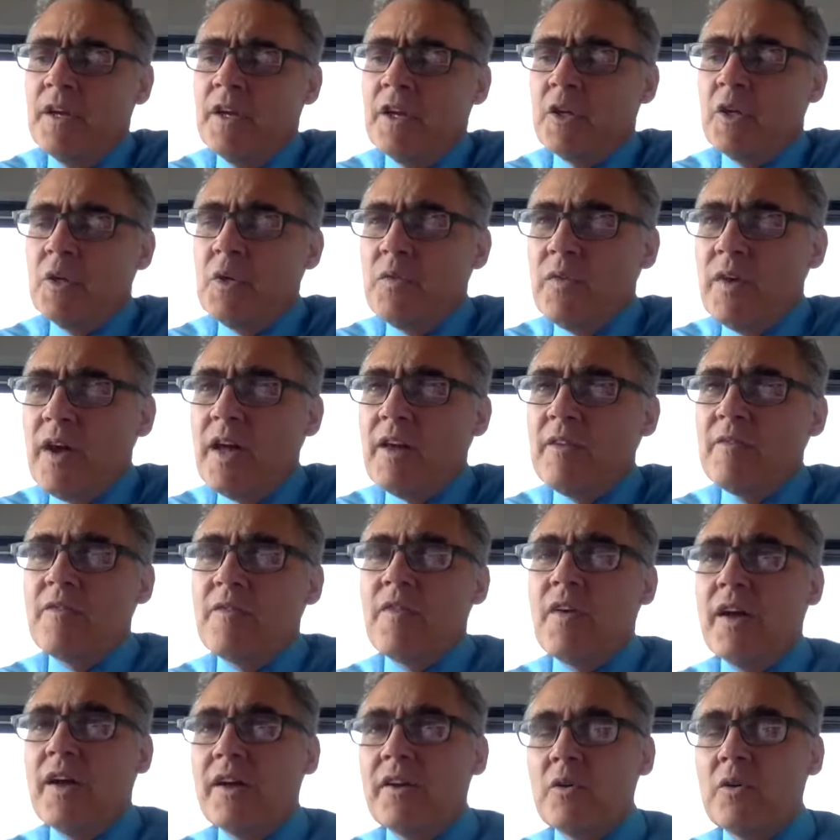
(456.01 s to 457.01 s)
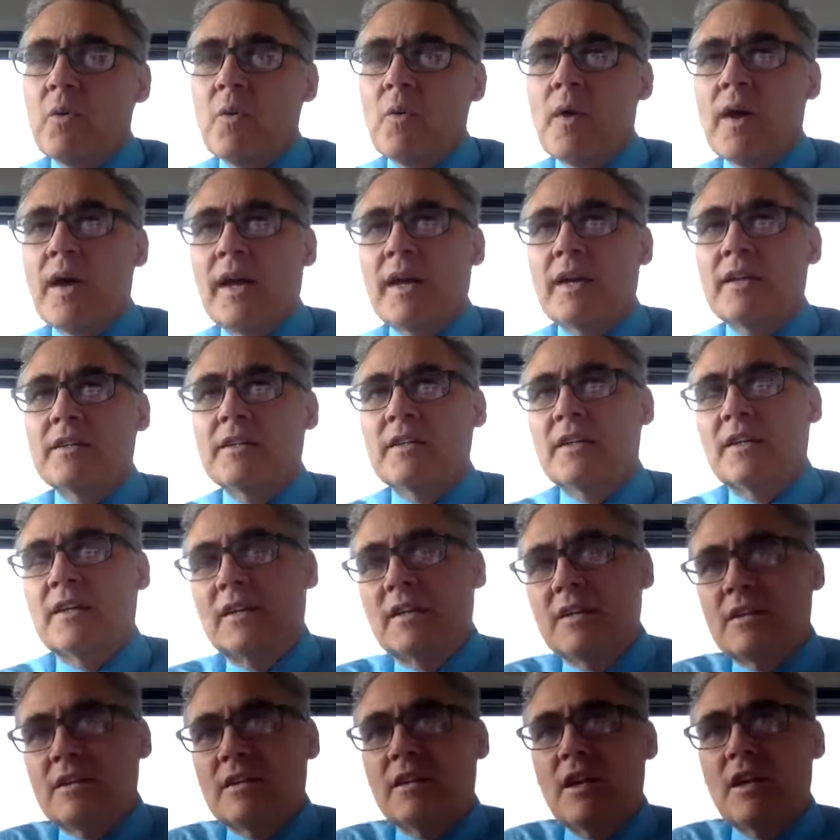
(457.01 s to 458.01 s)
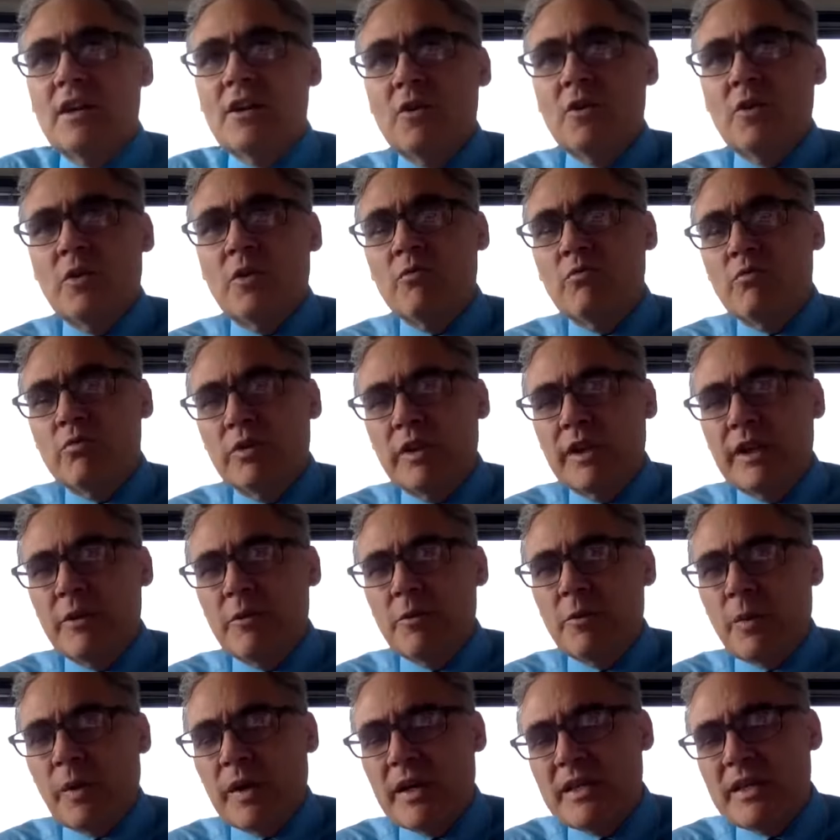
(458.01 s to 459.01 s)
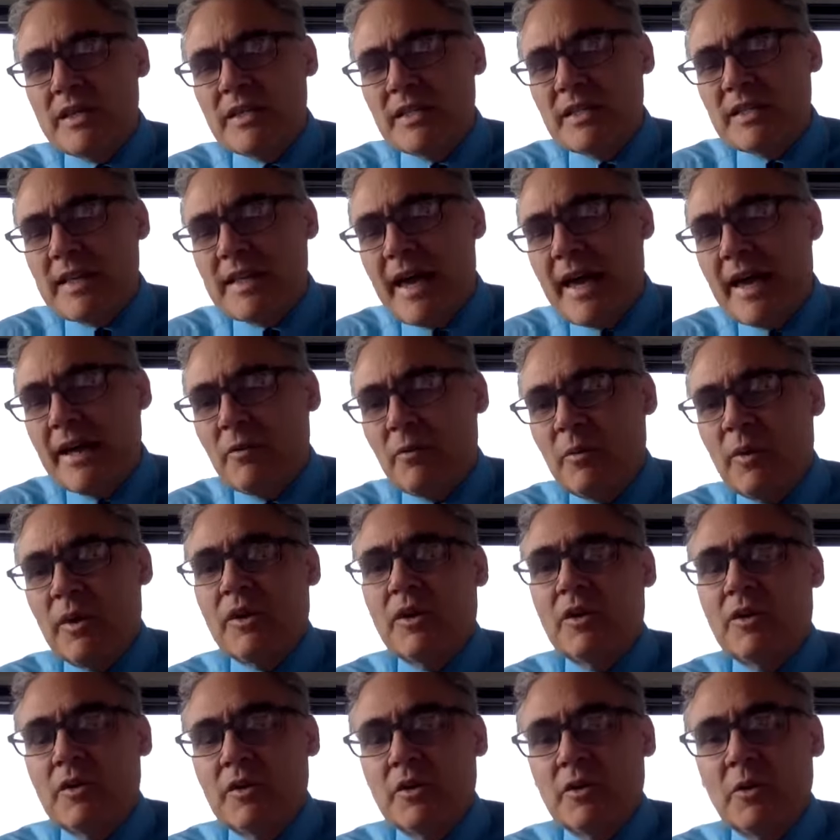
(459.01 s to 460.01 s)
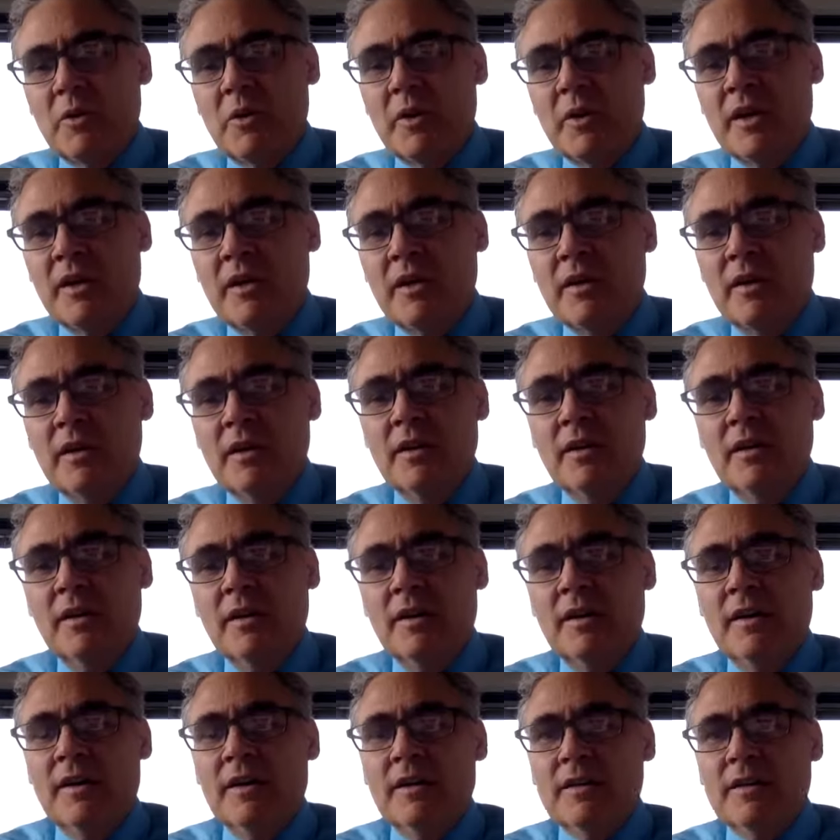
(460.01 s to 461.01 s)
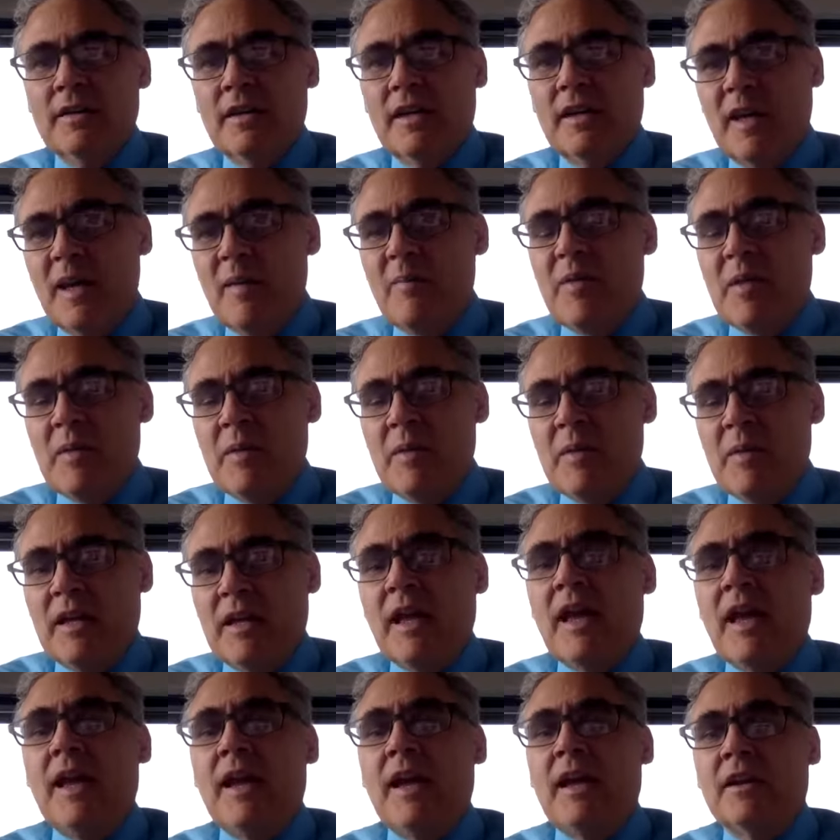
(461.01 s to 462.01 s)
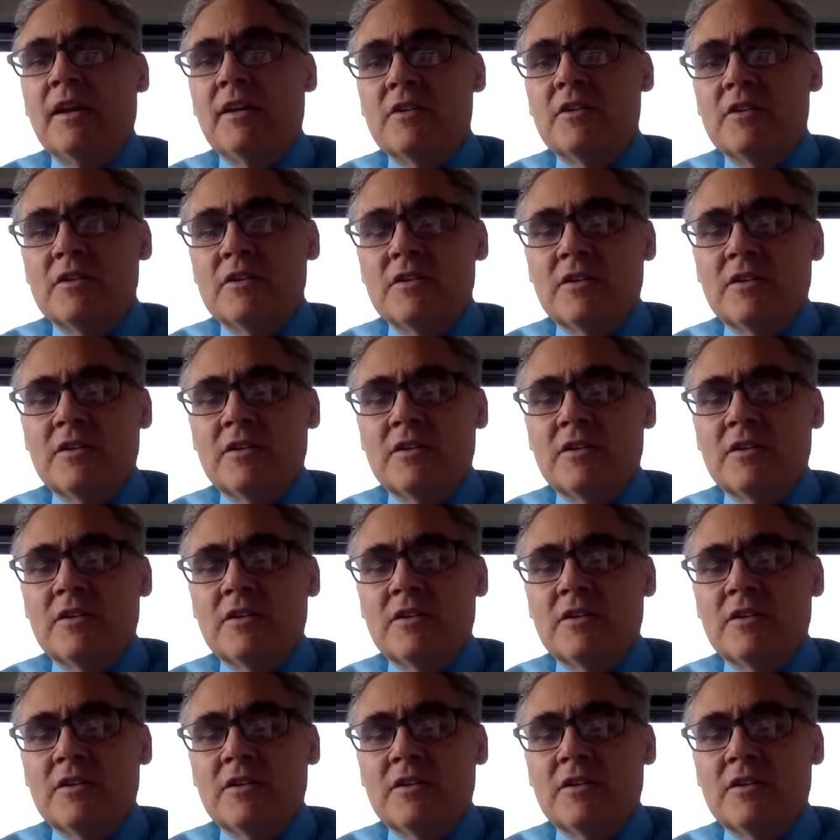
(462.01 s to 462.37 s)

you've got to find a way to continually reset what you're doing to keep them engaged.